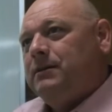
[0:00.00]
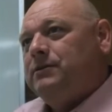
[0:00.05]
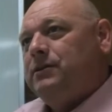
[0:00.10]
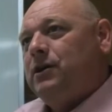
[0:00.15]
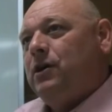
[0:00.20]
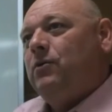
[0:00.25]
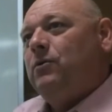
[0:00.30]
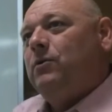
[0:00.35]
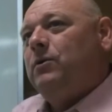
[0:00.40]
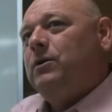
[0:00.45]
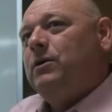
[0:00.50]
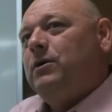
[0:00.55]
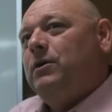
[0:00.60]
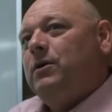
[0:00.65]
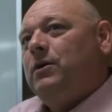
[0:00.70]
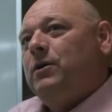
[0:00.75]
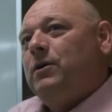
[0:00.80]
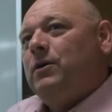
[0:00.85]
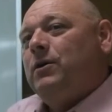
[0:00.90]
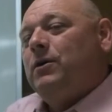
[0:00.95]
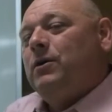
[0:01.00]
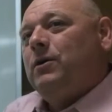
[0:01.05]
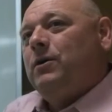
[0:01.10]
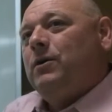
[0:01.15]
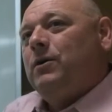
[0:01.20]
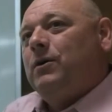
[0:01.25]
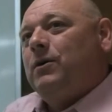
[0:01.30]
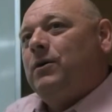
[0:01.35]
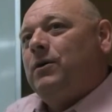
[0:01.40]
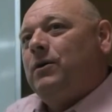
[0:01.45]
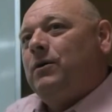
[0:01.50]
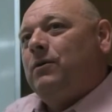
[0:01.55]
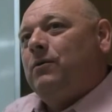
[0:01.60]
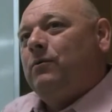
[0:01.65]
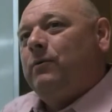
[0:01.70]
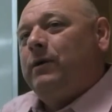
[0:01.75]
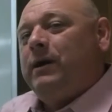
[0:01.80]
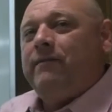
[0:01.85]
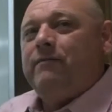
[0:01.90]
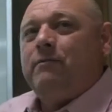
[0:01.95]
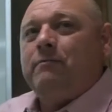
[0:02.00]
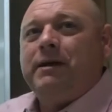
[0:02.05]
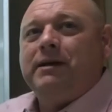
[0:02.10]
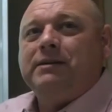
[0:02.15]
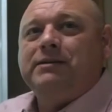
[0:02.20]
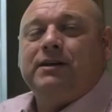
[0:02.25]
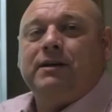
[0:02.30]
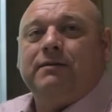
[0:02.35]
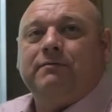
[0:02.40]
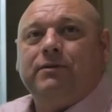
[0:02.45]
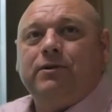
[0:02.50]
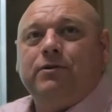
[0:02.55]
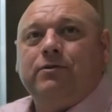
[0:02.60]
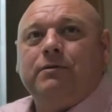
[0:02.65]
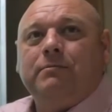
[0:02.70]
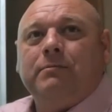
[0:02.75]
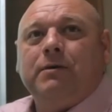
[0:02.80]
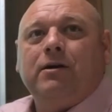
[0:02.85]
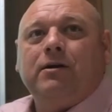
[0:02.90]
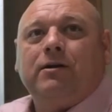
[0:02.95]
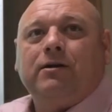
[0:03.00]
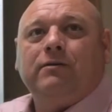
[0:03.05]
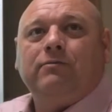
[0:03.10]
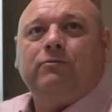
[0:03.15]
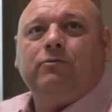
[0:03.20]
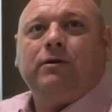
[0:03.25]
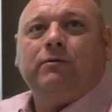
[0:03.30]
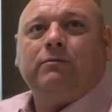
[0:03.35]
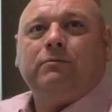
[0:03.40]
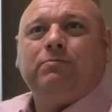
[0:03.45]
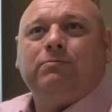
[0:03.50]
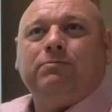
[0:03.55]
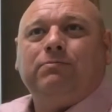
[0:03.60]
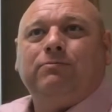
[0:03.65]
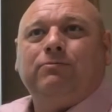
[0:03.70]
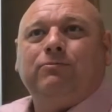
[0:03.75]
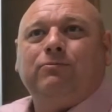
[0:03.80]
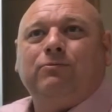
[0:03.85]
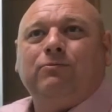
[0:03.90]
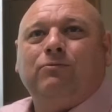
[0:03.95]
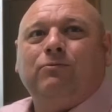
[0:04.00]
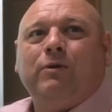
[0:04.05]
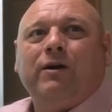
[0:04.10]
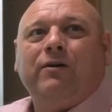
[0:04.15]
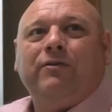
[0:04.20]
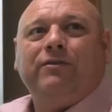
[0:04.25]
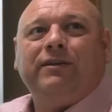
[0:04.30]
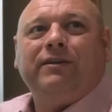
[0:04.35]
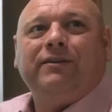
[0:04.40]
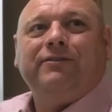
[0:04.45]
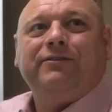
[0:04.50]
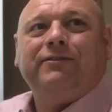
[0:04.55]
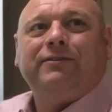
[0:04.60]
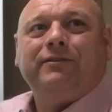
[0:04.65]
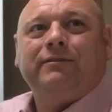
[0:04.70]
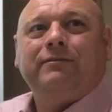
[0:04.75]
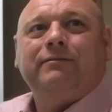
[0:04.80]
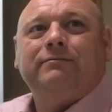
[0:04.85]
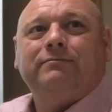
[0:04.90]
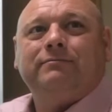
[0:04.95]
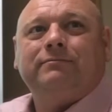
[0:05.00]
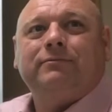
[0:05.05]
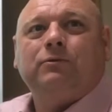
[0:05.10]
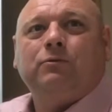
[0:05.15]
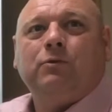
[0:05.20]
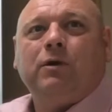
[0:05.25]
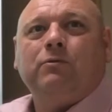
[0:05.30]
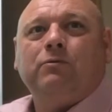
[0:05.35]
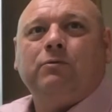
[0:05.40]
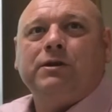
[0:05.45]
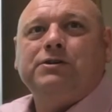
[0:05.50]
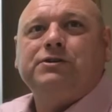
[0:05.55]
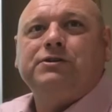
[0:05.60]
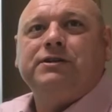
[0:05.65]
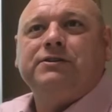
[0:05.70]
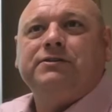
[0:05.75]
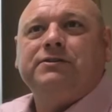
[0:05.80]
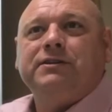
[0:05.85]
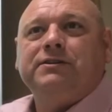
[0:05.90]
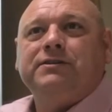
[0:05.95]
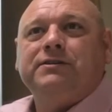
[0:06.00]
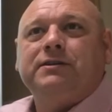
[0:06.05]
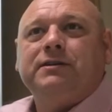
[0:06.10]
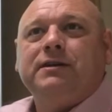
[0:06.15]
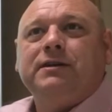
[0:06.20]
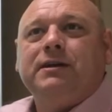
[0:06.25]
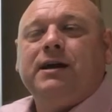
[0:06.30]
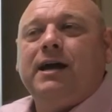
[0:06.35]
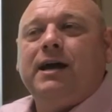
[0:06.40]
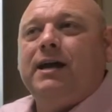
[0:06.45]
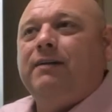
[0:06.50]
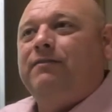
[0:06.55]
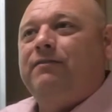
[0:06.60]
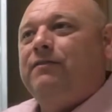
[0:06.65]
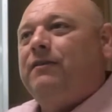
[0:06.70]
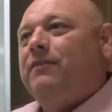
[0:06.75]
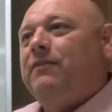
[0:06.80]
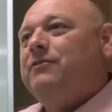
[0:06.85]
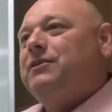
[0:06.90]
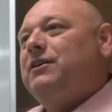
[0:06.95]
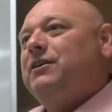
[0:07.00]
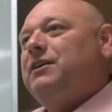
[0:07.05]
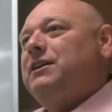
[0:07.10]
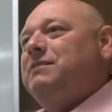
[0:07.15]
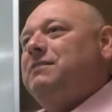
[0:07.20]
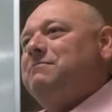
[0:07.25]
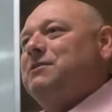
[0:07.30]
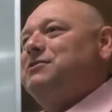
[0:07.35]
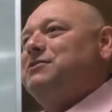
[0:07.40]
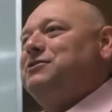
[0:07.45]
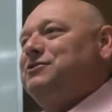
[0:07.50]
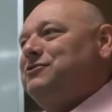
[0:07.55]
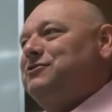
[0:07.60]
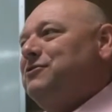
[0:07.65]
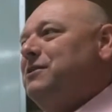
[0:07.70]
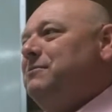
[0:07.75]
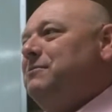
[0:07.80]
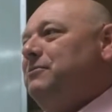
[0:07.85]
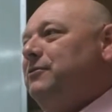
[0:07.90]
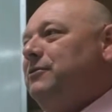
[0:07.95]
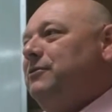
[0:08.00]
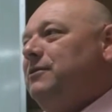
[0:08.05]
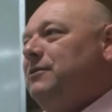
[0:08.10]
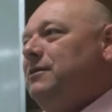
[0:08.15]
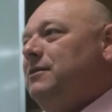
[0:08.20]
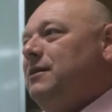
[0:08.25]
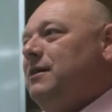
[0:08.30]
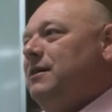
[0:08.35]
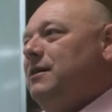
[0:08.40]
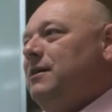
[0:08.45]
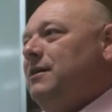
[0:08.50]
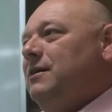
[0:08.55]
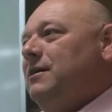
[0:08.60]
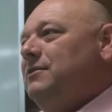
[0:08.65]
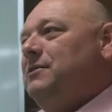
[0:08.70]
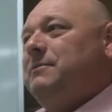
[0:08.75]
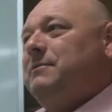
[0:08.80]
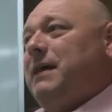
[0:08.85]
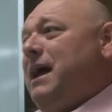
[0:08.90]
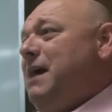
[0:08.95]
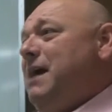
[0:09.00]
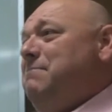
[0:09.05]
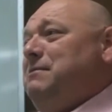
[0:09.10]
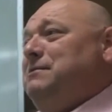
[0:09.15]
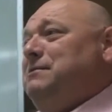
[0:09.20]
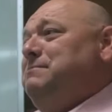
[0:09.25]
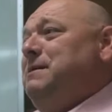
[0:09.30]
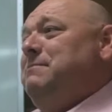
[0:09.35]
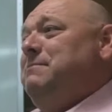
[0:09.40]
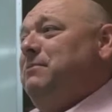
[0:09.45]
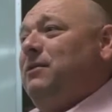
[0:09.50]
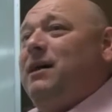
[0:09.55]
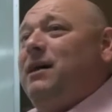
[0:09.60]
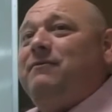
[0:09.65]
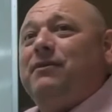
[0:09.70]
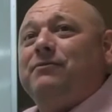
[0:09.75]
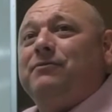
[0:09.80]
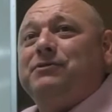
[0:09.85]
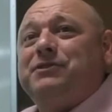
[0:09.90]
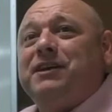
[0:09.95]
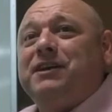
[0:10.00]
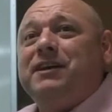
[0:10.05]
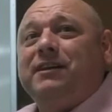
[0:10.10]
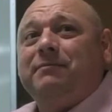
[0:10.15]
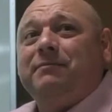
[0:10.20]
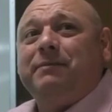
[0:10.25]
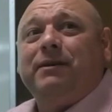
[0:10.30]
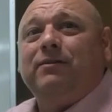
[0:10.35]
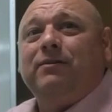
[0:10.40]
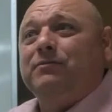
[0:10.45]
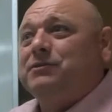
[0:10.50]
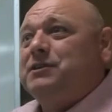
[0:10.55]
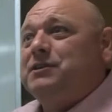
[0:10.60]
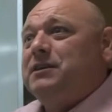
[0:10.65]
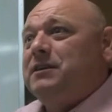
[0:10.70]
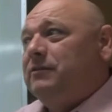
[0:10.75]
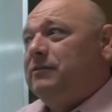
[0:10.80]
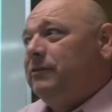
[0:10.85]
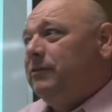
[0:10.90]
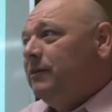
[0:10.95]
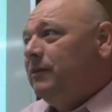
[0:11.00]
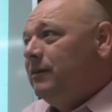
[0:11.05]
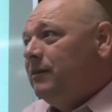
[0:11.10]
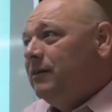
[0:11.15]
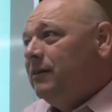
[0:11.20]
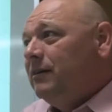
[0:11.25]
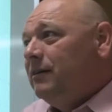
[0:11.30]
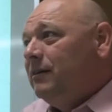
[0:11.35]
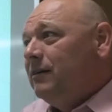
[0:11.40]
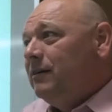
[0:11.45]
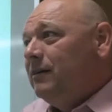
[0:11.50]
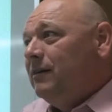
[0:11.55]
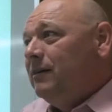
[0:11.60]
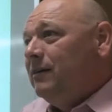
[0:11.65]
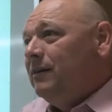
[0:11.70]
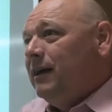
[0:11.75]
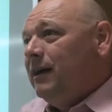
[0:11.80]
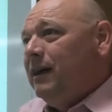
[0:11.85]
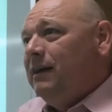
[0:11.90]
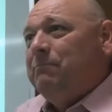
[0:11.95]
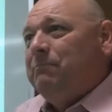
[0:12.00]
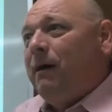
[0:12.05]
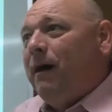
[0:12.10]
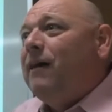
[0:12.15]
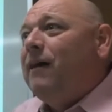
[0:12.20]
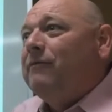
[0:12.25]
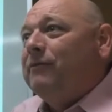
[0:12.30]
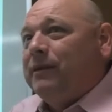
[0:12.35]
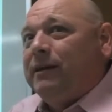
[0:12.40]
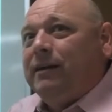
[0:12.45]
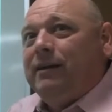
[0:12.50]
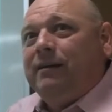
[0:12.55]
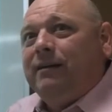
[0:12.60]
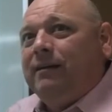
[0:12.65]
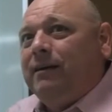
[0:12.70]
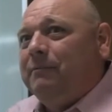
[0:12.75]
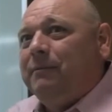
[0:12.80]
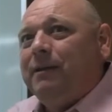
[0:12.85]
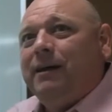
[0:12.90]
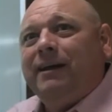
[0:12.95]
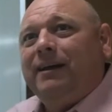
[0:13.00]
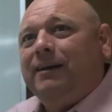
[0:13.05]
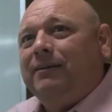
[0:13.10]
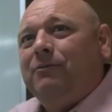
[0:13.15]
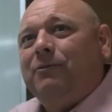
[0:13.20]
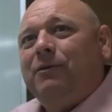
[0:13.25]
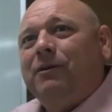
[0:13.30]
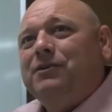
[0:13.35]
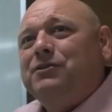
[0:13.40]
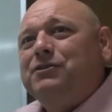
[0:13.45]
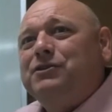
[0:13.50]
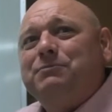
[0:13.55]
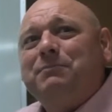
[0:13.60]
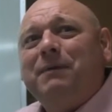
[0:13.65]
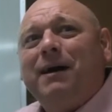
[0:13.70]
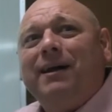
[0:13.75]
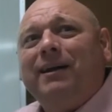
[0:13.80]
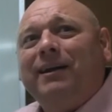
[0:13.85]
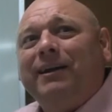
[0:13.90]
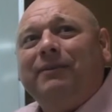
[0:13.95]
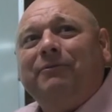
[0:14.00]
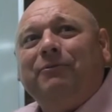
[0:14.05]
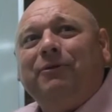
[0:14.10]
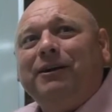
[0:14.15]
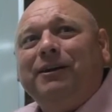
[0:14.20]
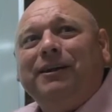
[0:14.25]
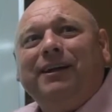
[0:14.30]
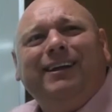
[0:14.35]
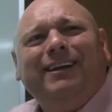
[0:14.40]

So, we have a messed up view in America of what wealth is, what richness is. And if you've ever done any mission trips, some of the happiest people I've ever seen have been overseas in poverty. I'm like, why are you smiling?